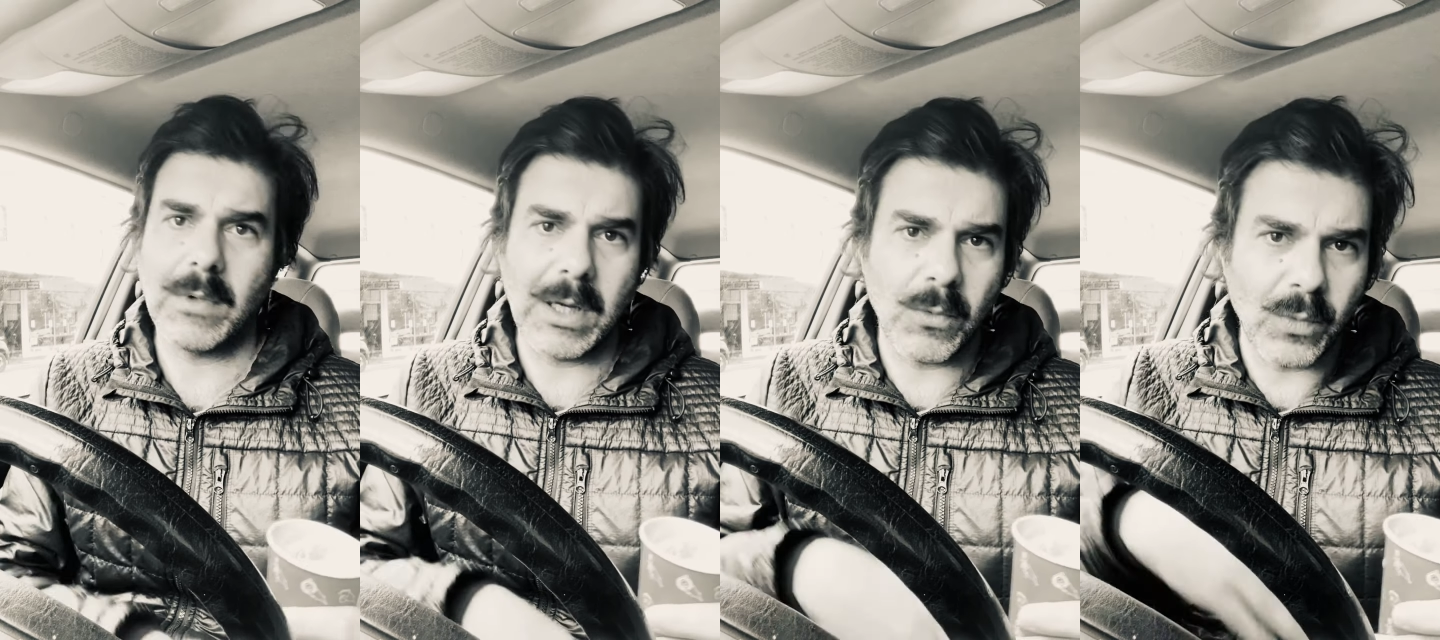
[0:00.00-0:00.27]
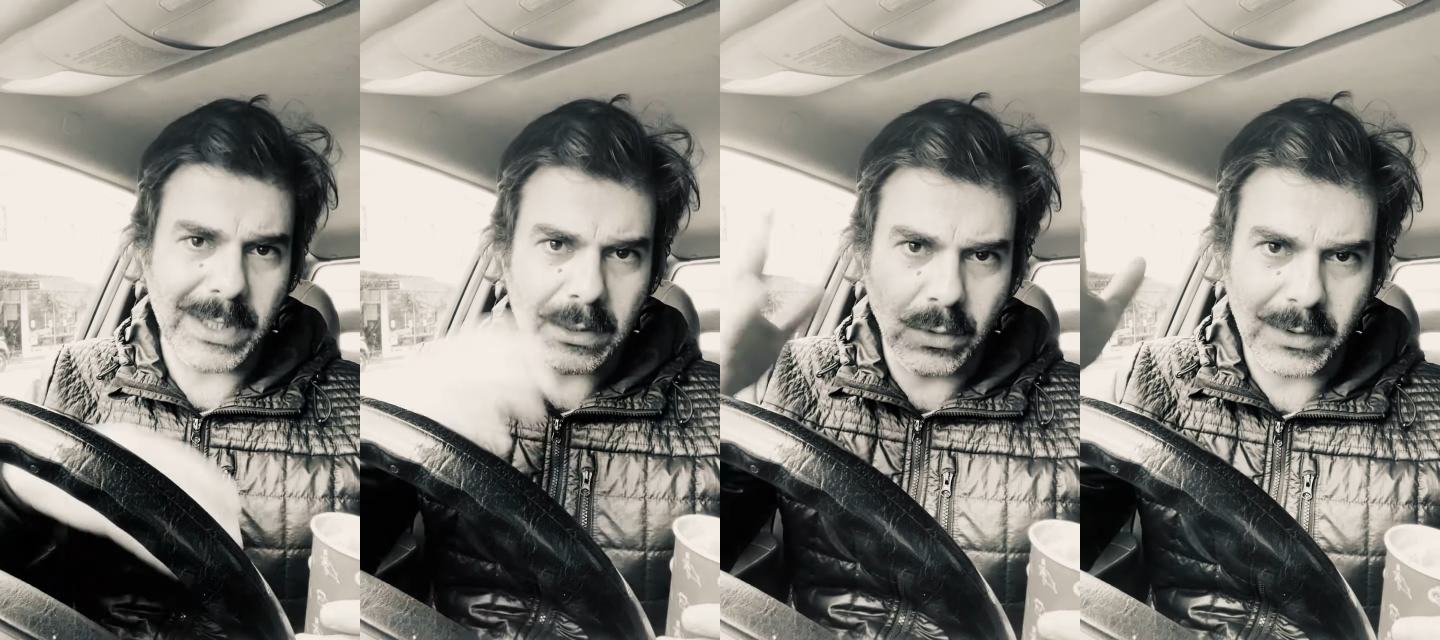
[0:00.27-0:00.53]

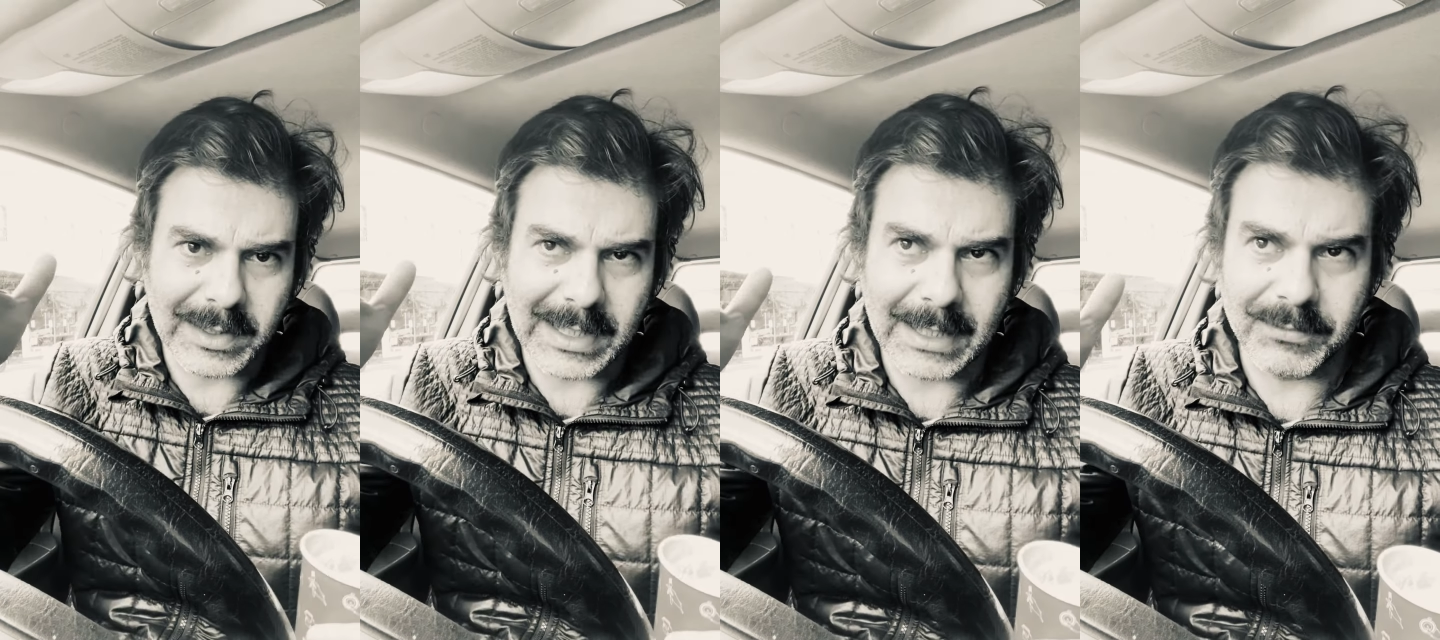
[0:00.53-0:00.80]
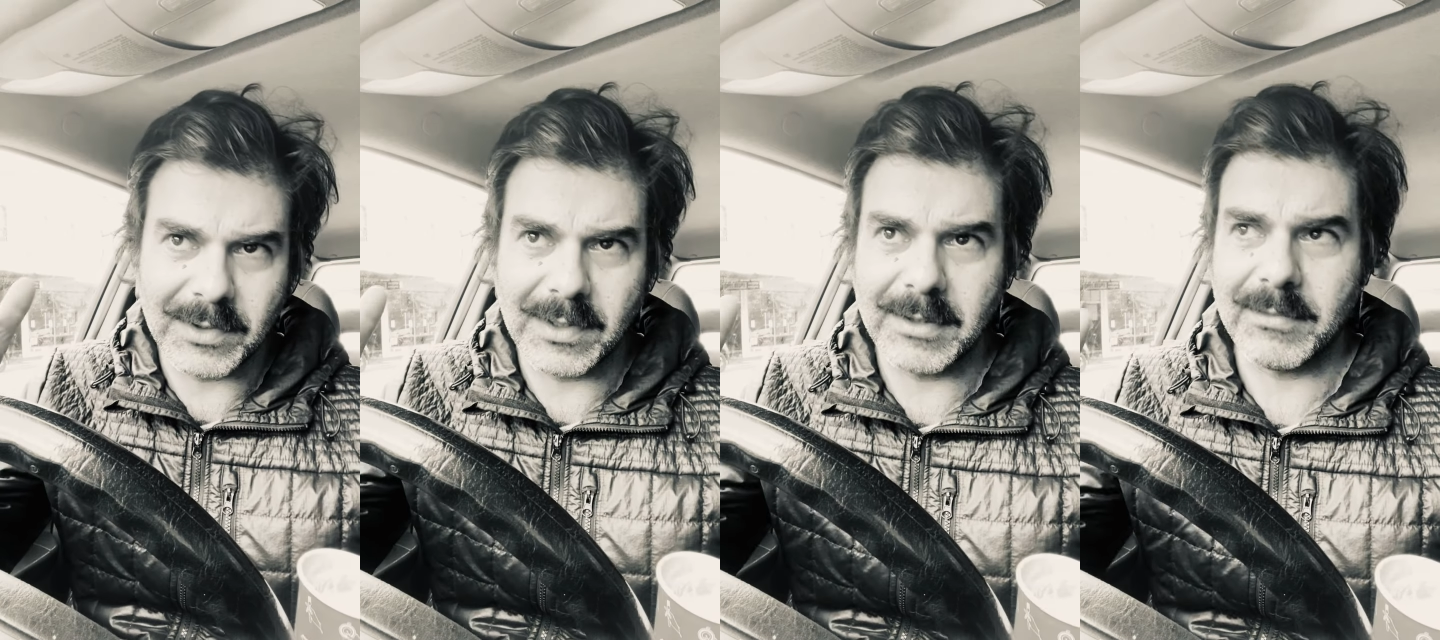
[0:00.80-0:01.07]
And we looked
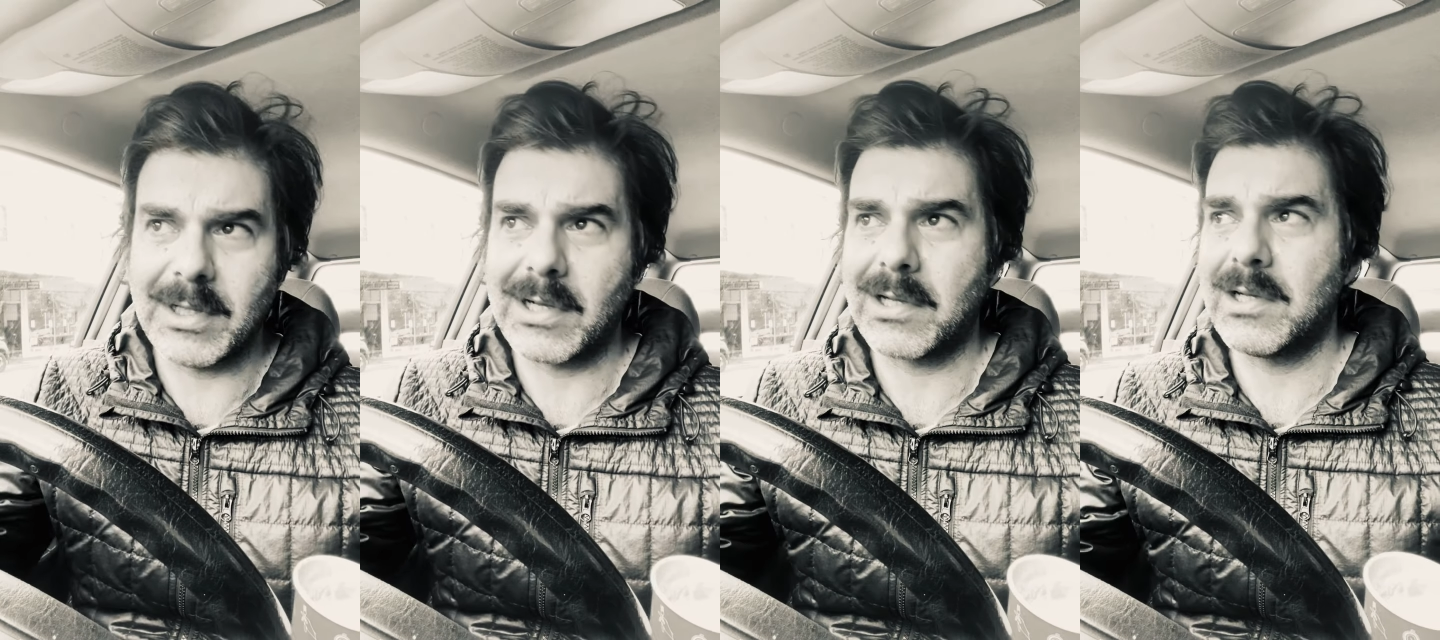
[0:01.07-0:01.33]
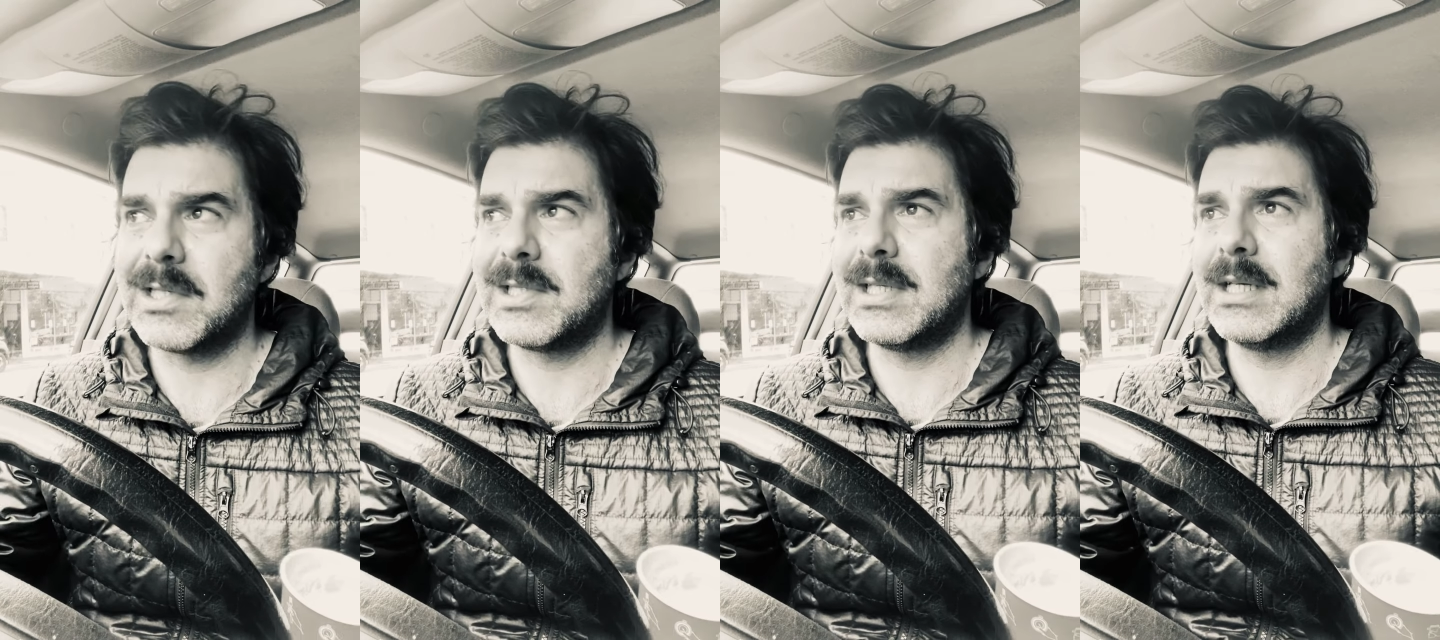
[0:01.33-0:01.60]
up to them, like
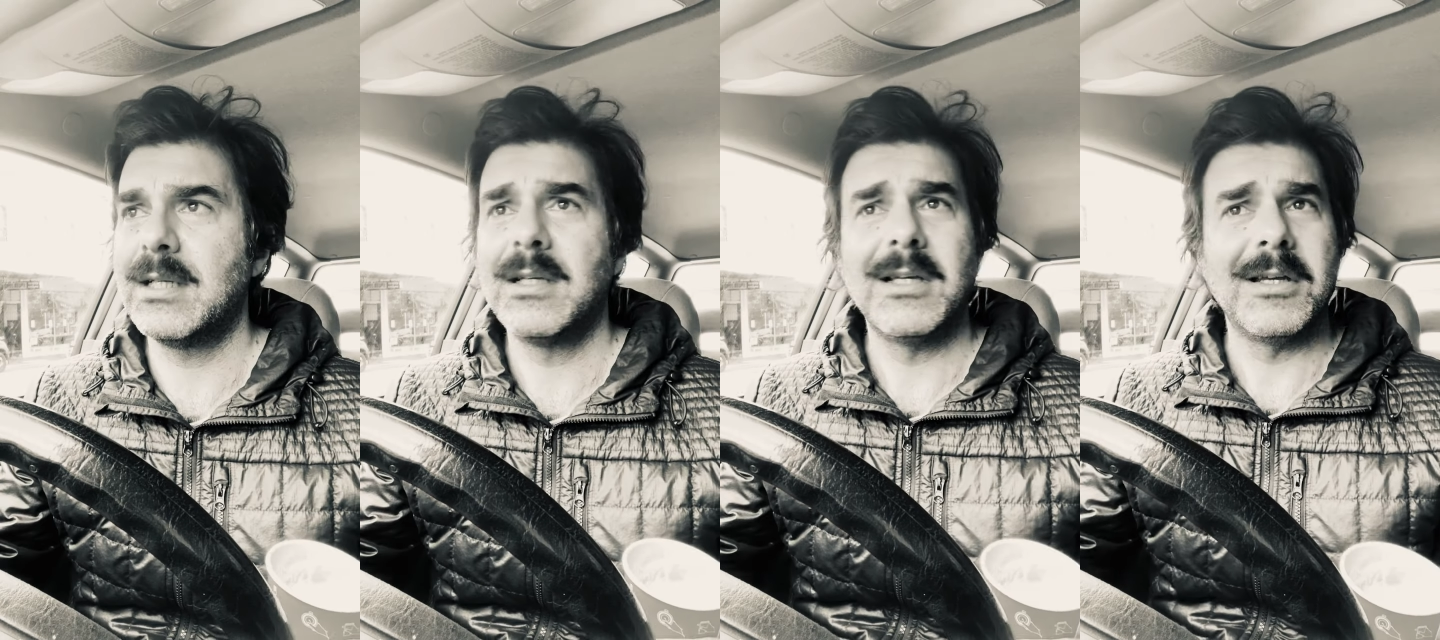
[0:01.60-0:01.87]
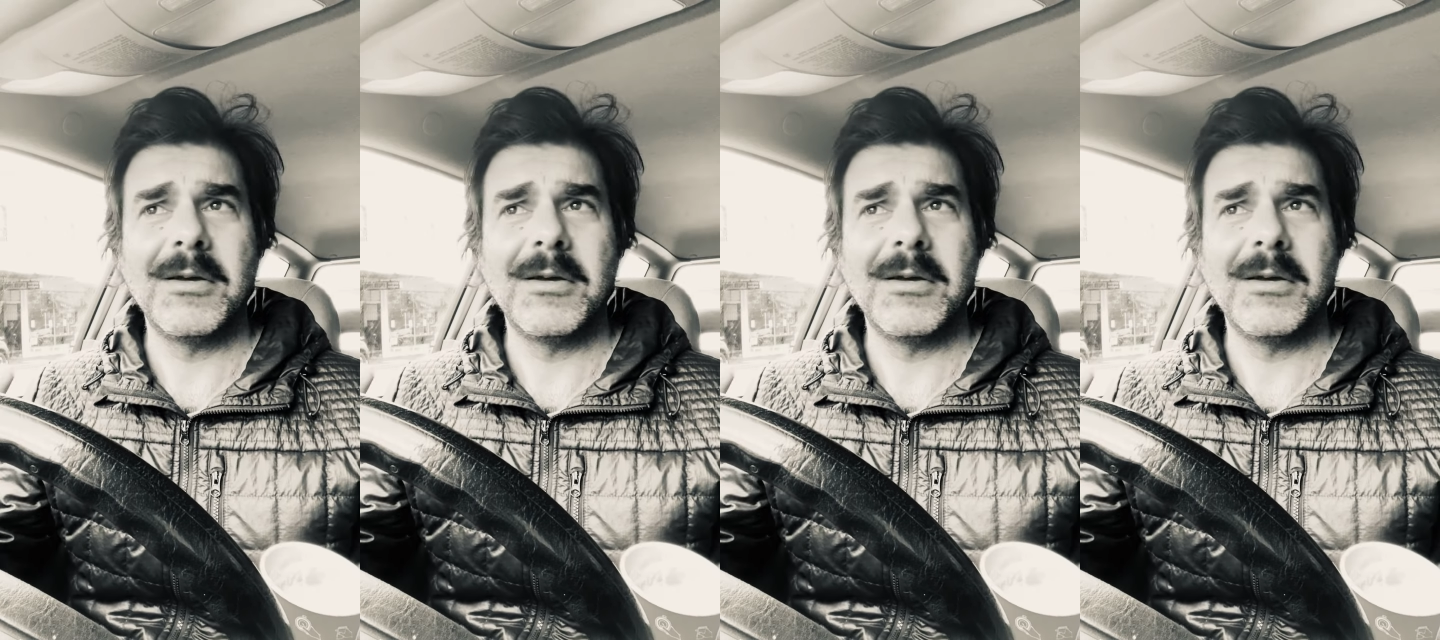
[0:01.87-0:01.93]
I said,